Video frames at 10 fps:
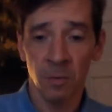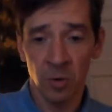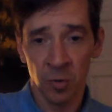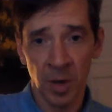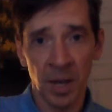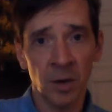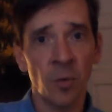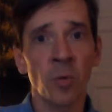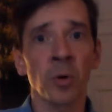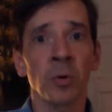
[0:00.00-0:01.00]
Create a
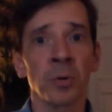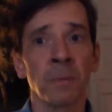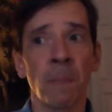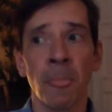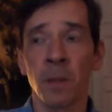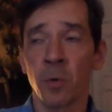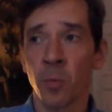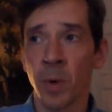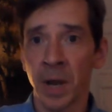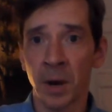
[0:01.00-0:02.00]
world
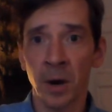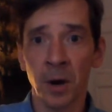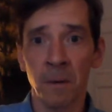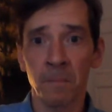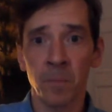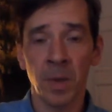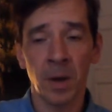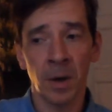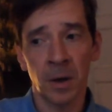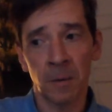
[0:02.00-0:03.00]
where
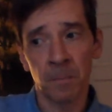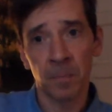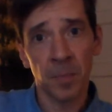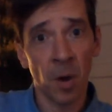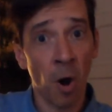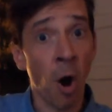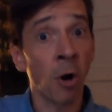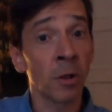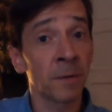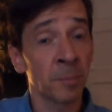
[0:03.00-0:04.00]

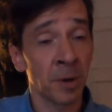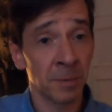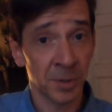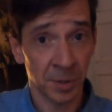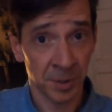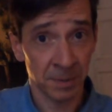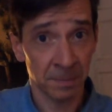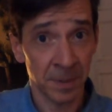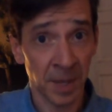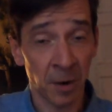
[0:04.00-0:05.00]
all of the premises
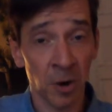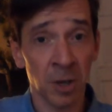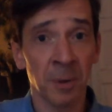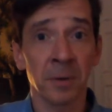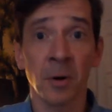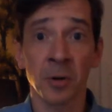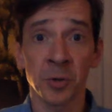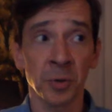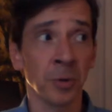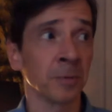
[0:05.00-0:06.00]
in that argument are
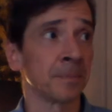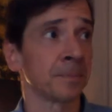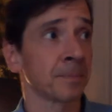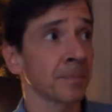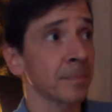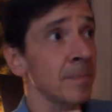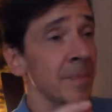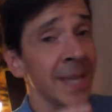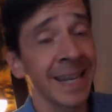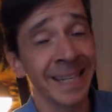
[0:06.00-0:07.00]
true,
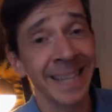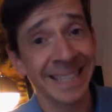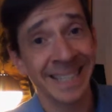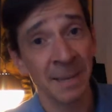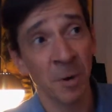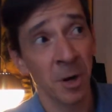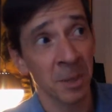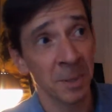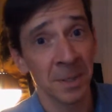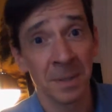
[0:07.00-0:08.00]
and in that same
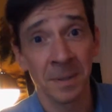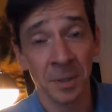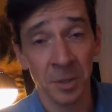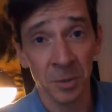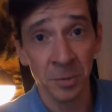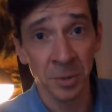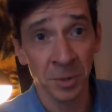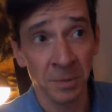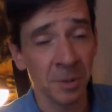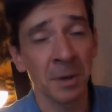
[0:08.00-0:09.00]
argument,
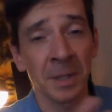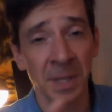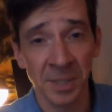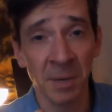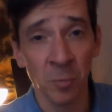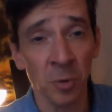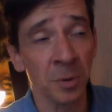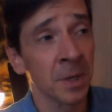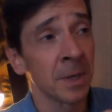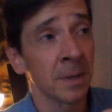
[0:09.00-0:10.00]
in that same world,
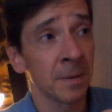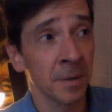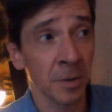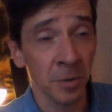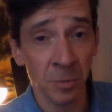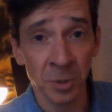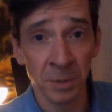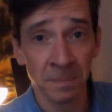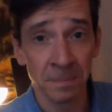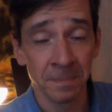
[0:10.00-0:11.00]
the
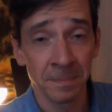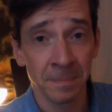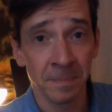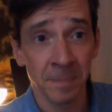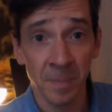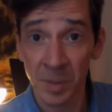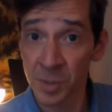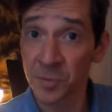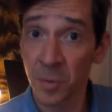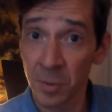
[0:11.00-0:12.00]
conclusion
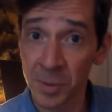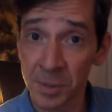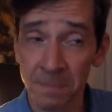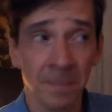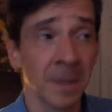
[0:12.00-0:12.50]
is false.